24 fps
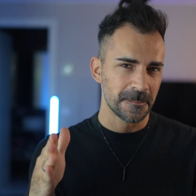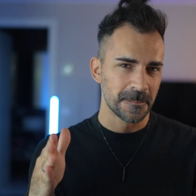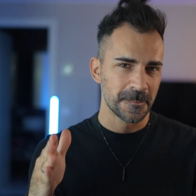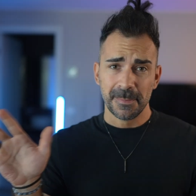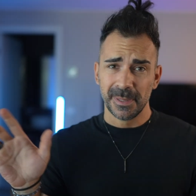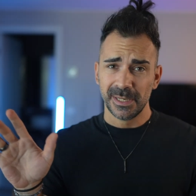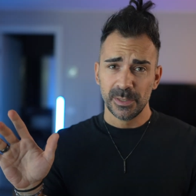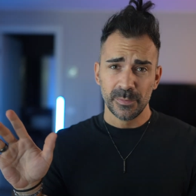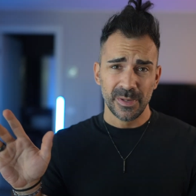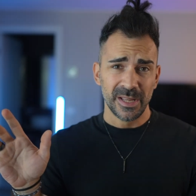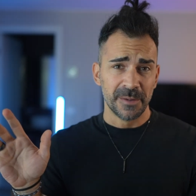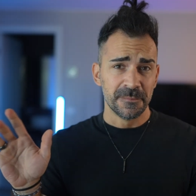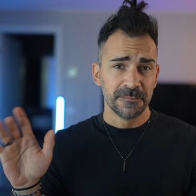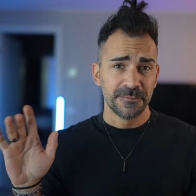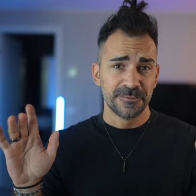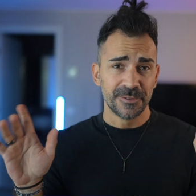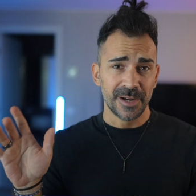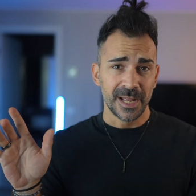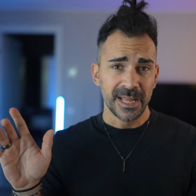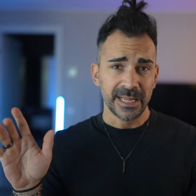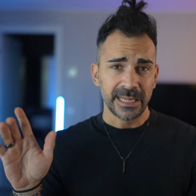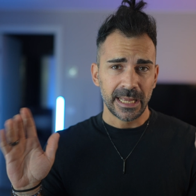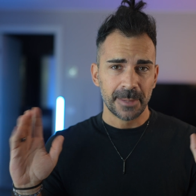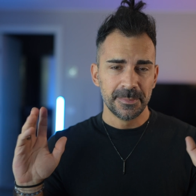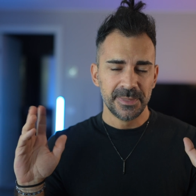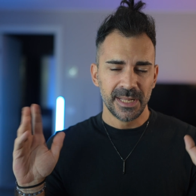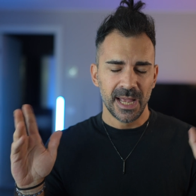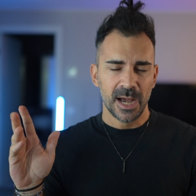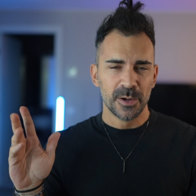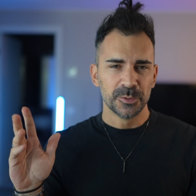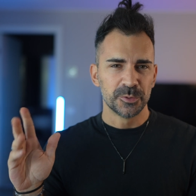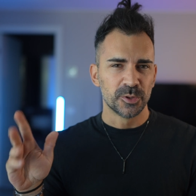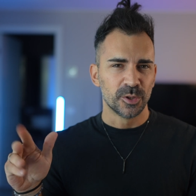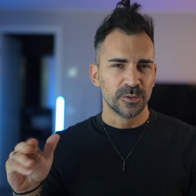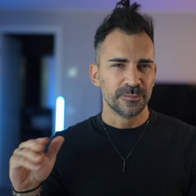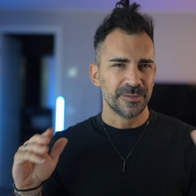By the way, I'm Frank, I'm the
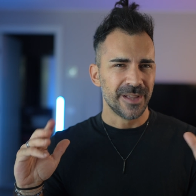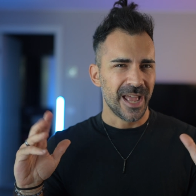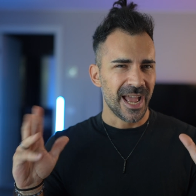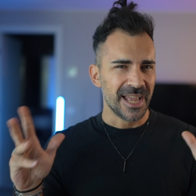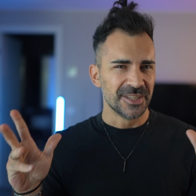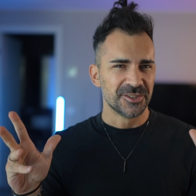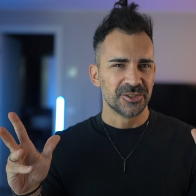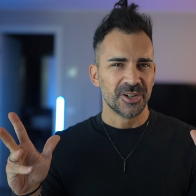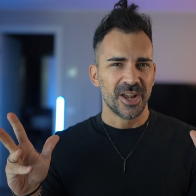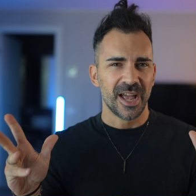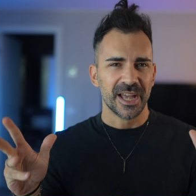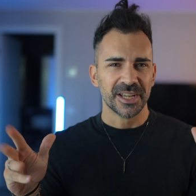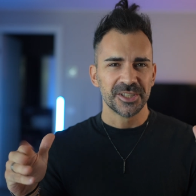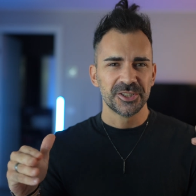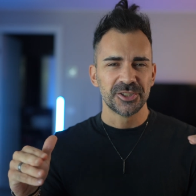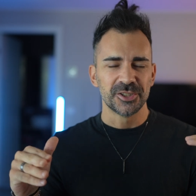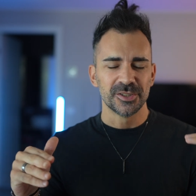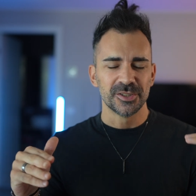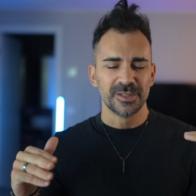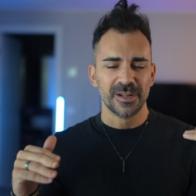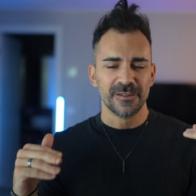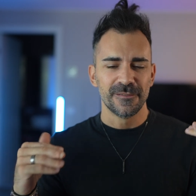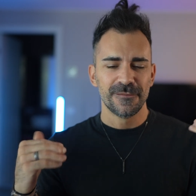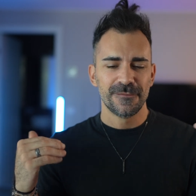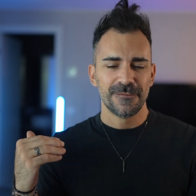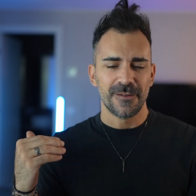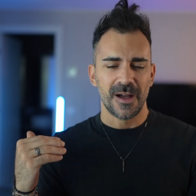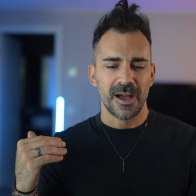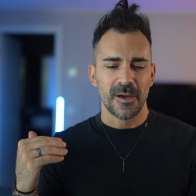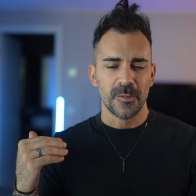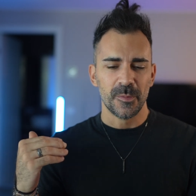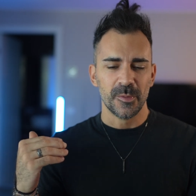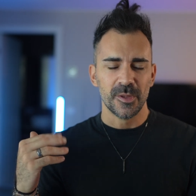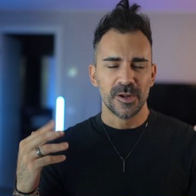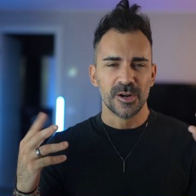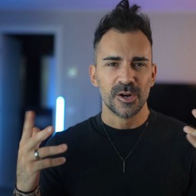author of AI Attraction, a
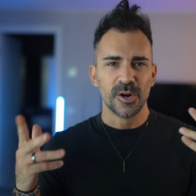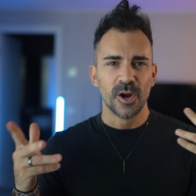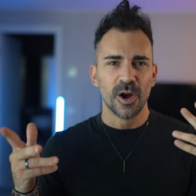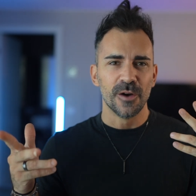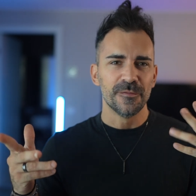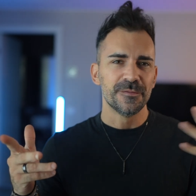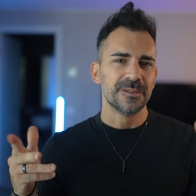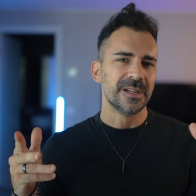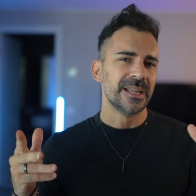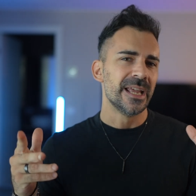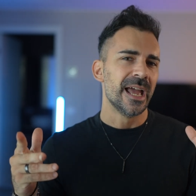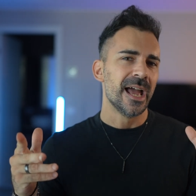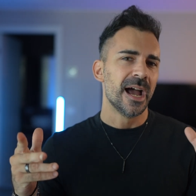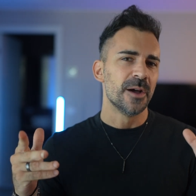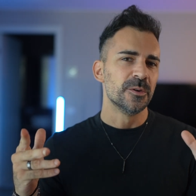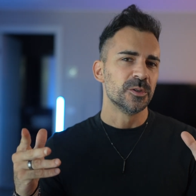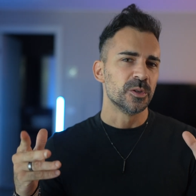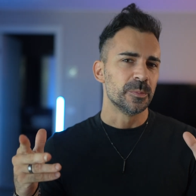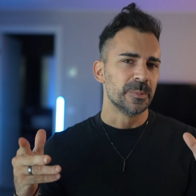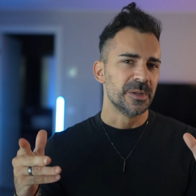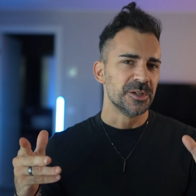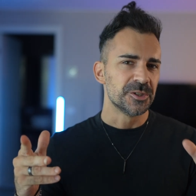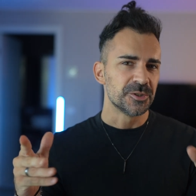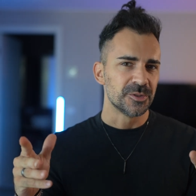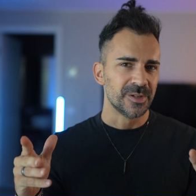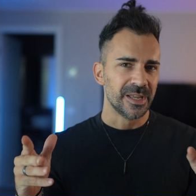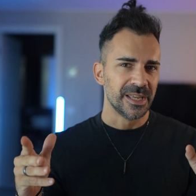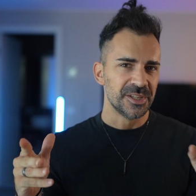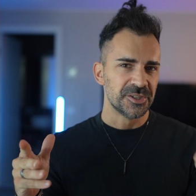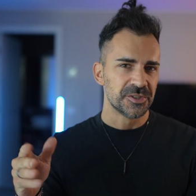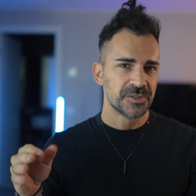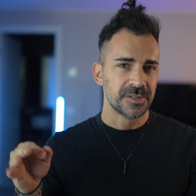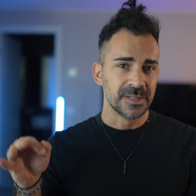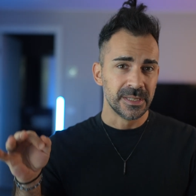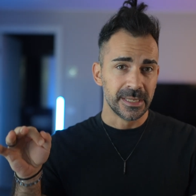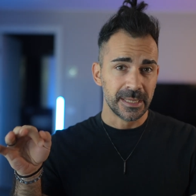founder of an AI automation
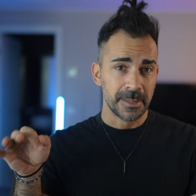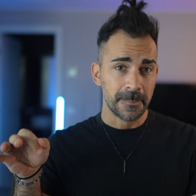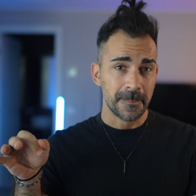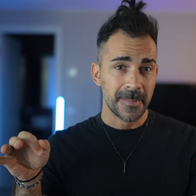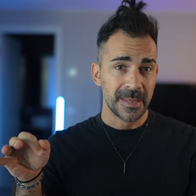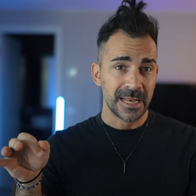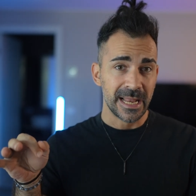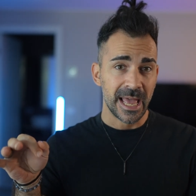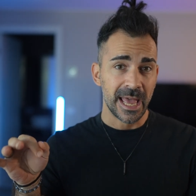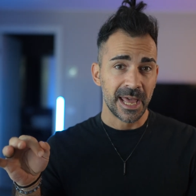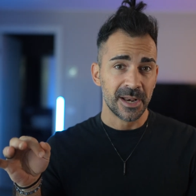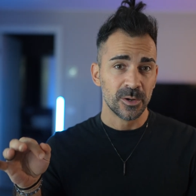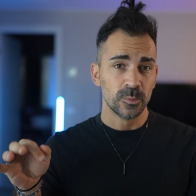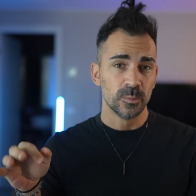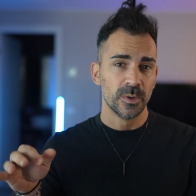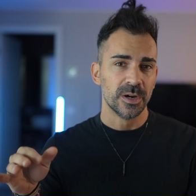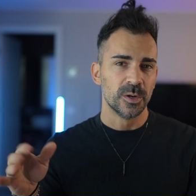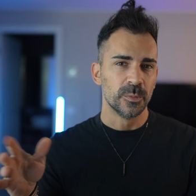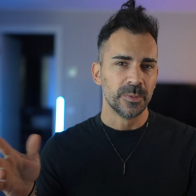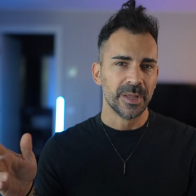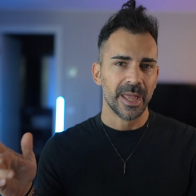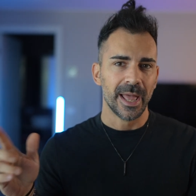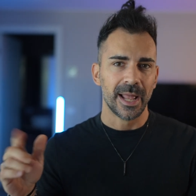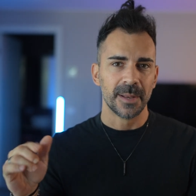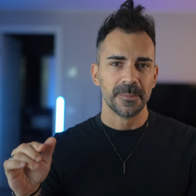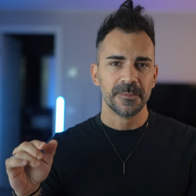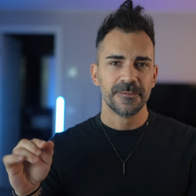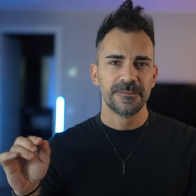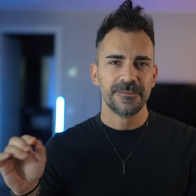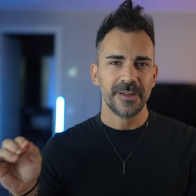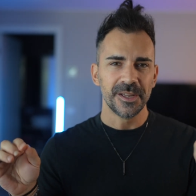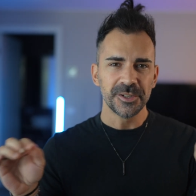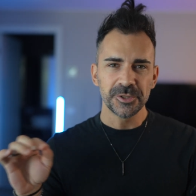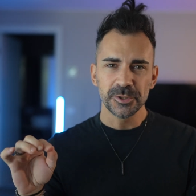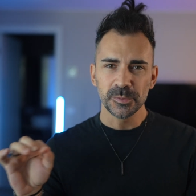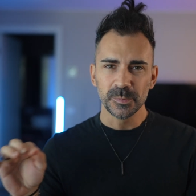agency in Milan, where we help
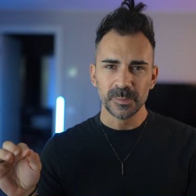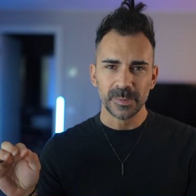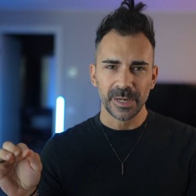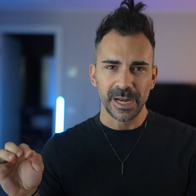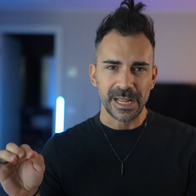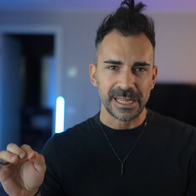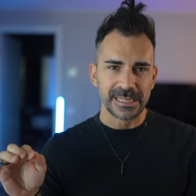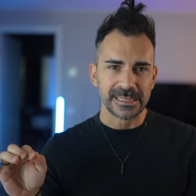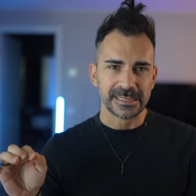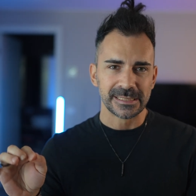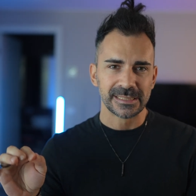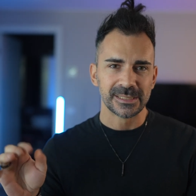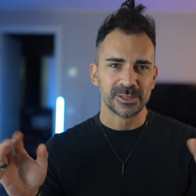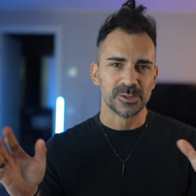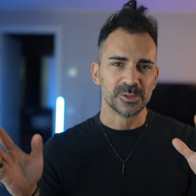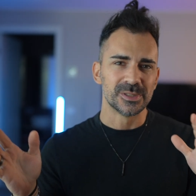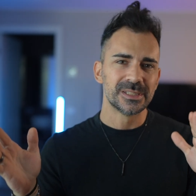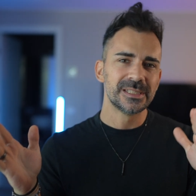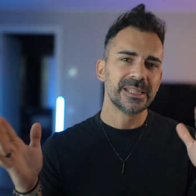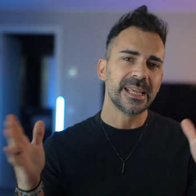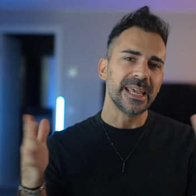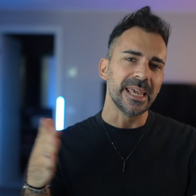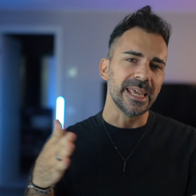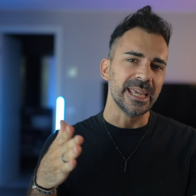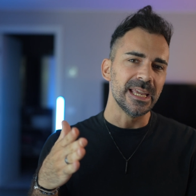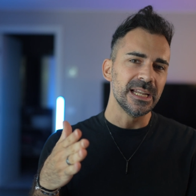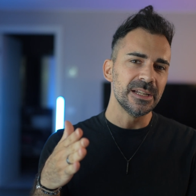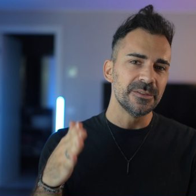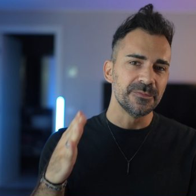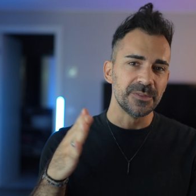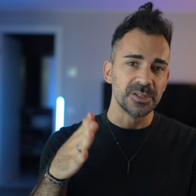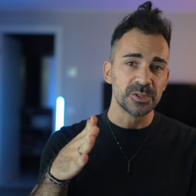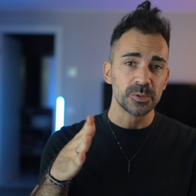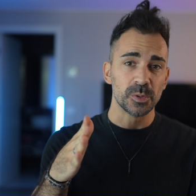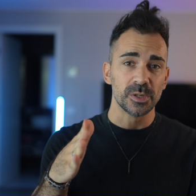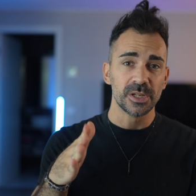fashion brands to scale
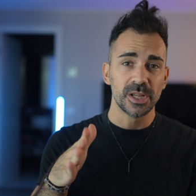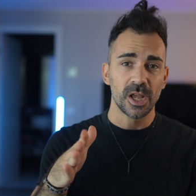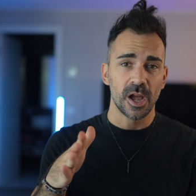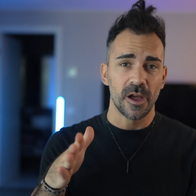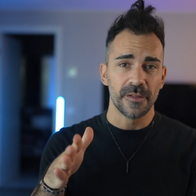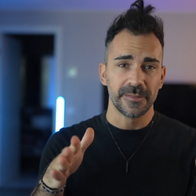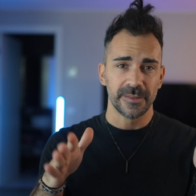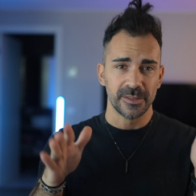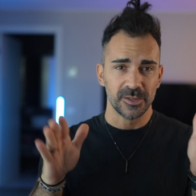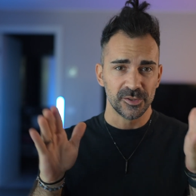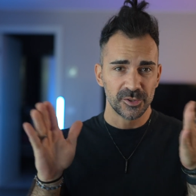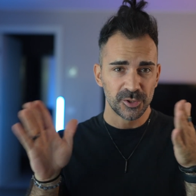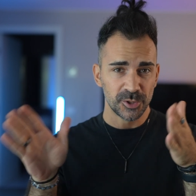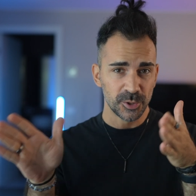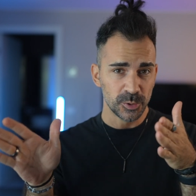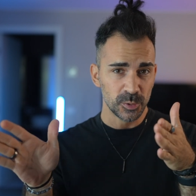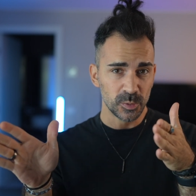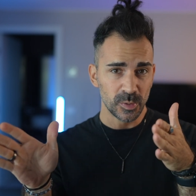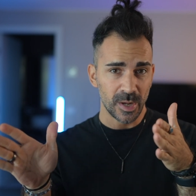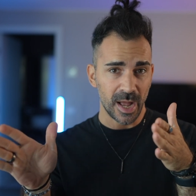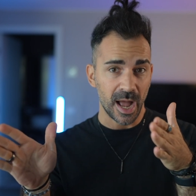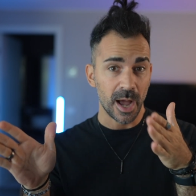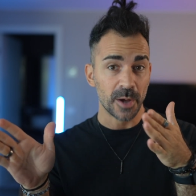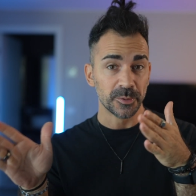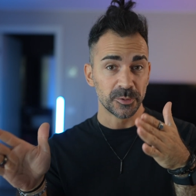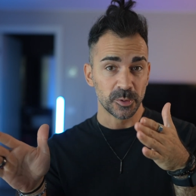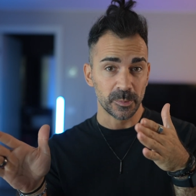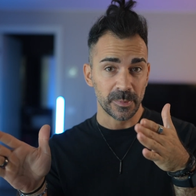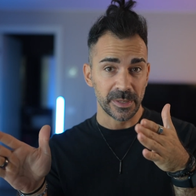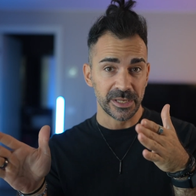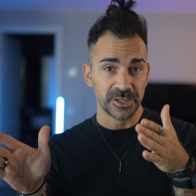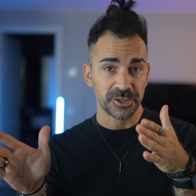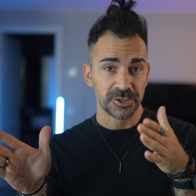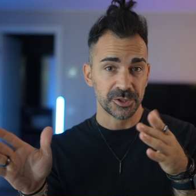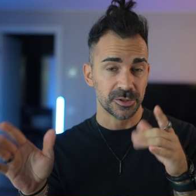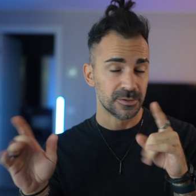visual content through
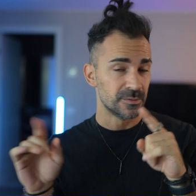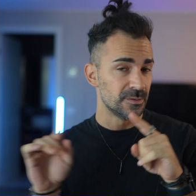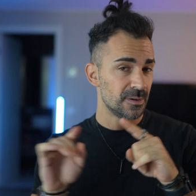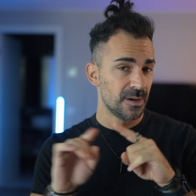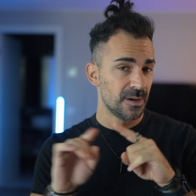automation.